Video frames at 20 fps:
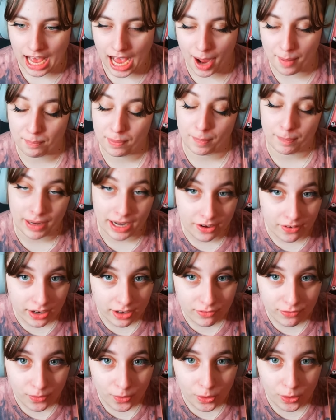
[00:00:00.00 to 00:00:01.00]
I'm um,
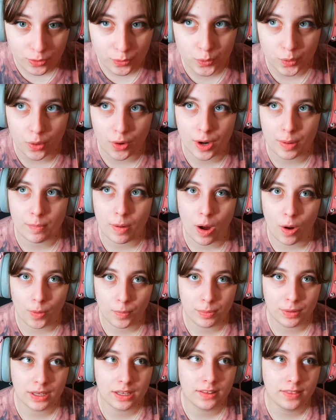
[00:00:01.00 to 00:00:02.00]
preparing for so I'm
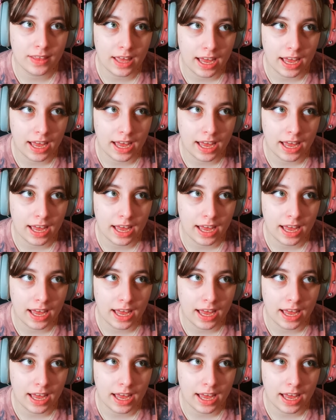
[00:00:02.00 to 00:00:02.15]
hoping